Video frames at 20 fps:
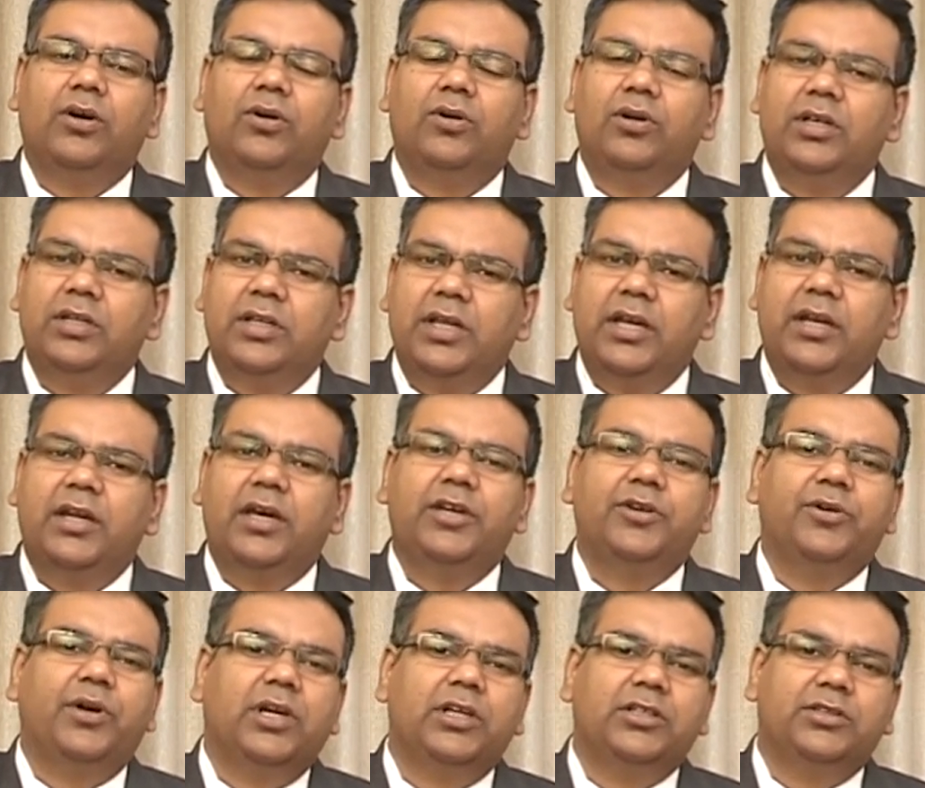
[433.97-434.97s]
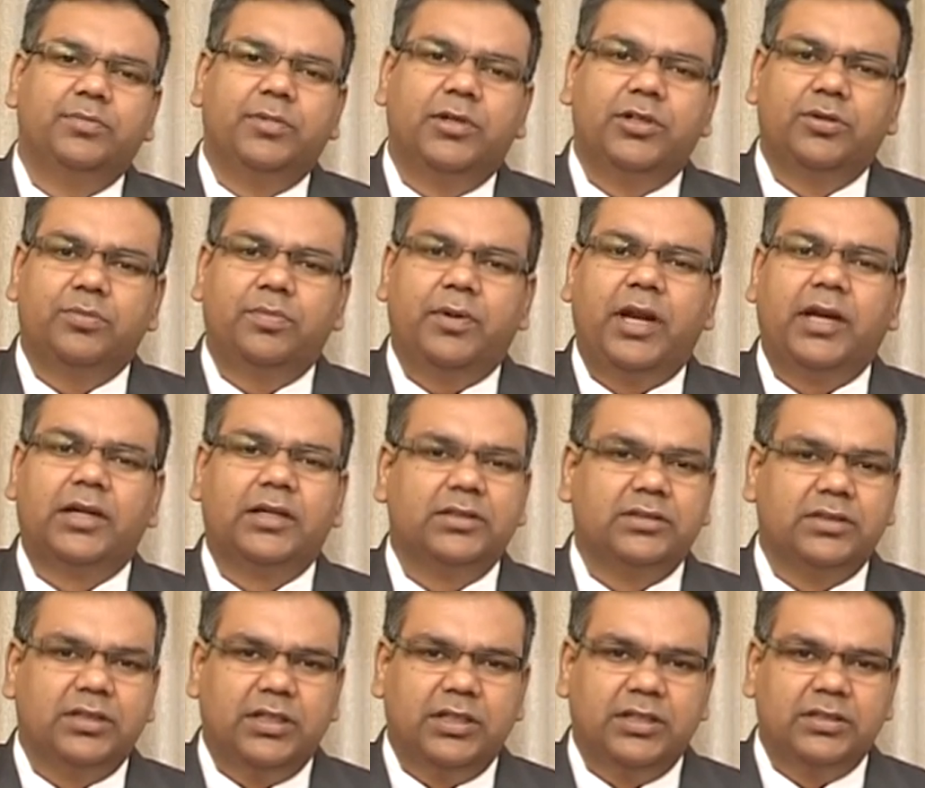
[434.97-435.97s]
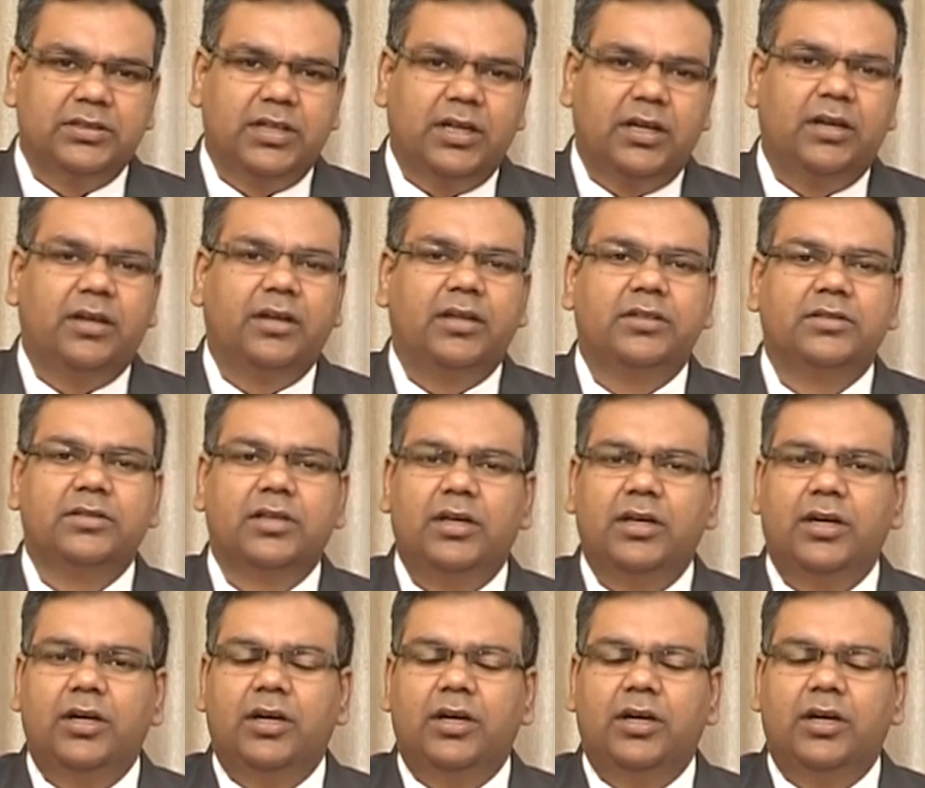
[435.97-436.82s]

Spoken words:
only then are you eligible to practice in these countries.